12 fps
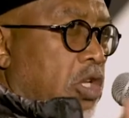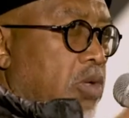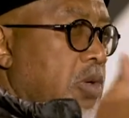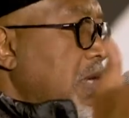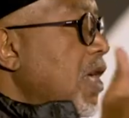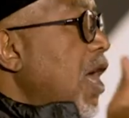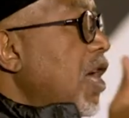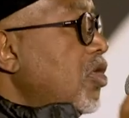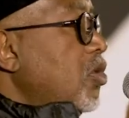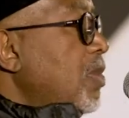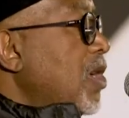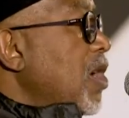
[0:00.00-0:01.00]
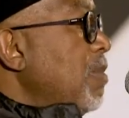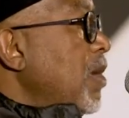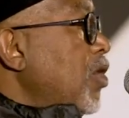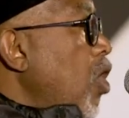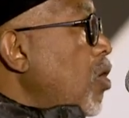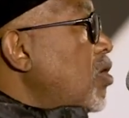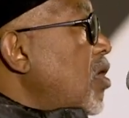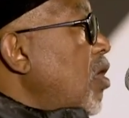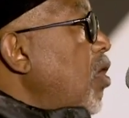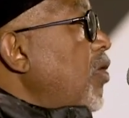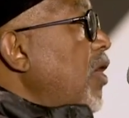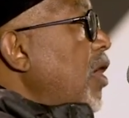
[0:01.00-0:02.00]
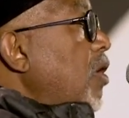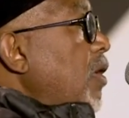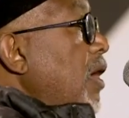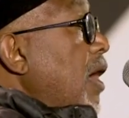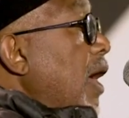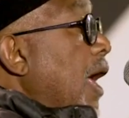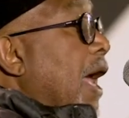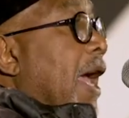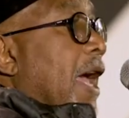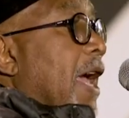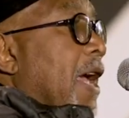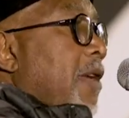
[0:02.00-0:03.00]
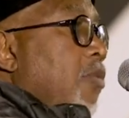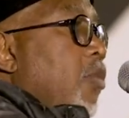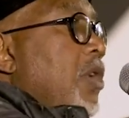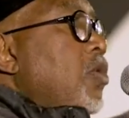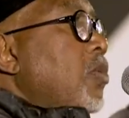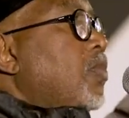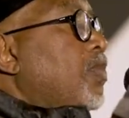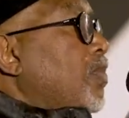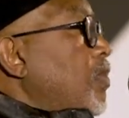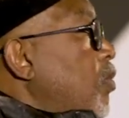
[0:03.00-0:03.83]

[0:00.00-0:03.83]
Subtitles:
You either had to become a doctor or a lawyer. And when you